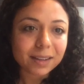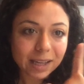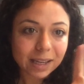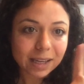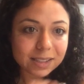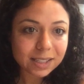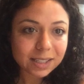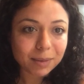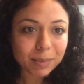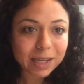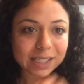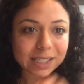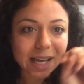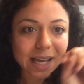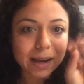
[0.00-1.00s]
See, it
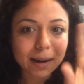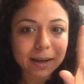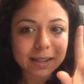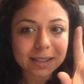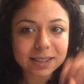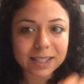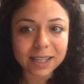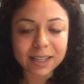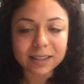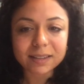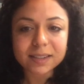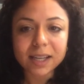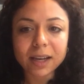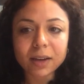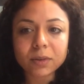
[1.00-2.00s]
makes that ding
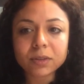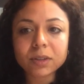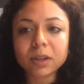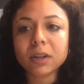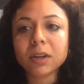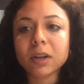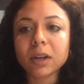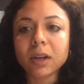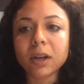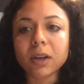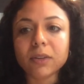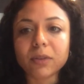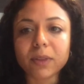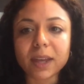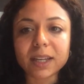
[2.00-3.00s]
sound.
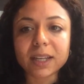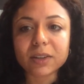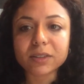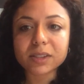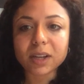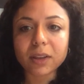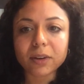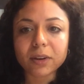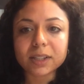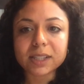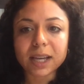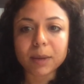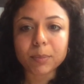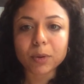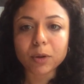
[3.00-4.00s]
So then here's another
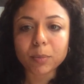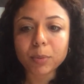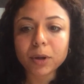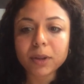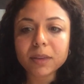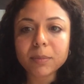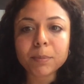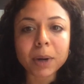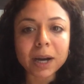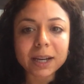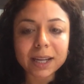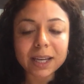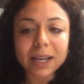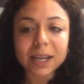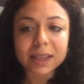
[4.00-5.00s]
example. Put the
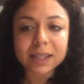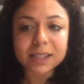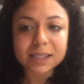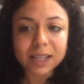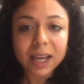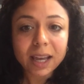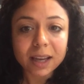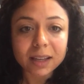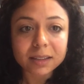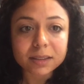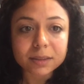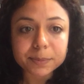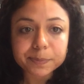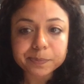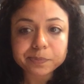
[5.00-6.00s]
bucket in the sand.
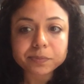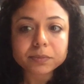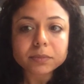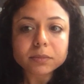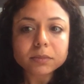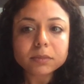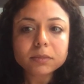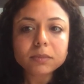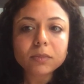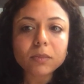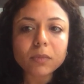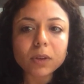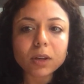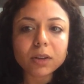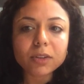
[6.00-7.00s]

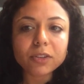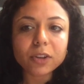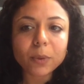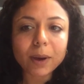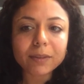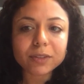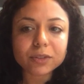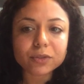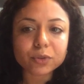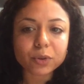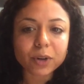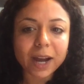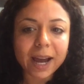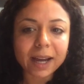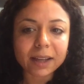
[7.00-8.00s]
So you have to
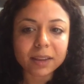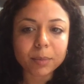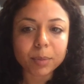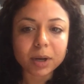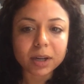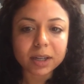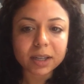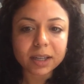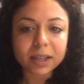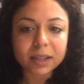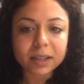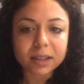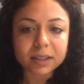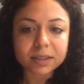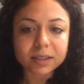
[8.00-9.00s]
drag the bucket
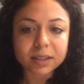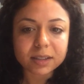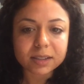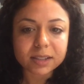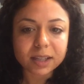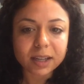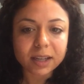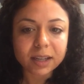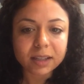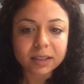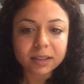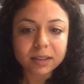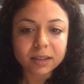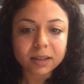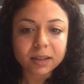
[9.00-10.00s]
into the
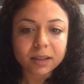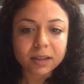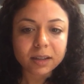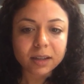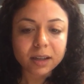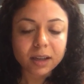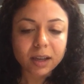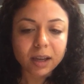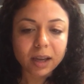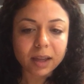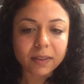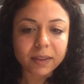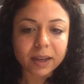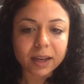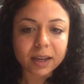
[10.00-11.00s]
sand
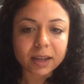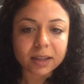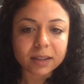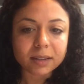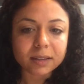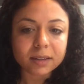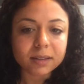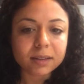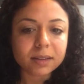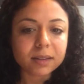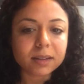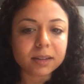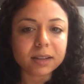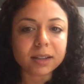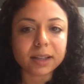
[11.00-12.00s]
and then
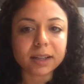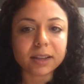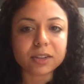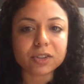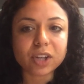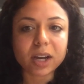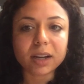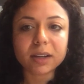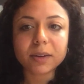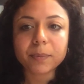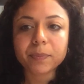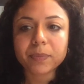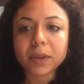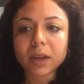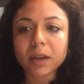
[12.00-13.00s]
click the check.
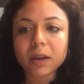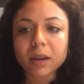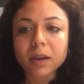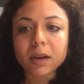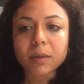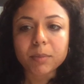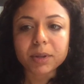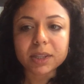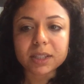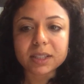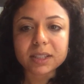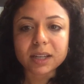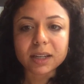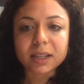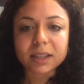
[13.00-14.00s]
Put the
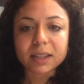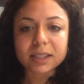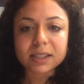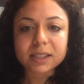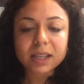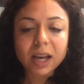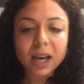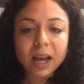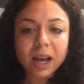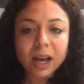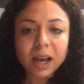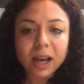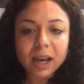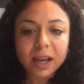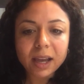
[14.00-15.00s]
sun in the
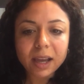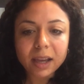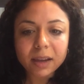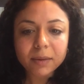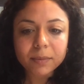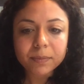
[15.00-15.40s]
sky.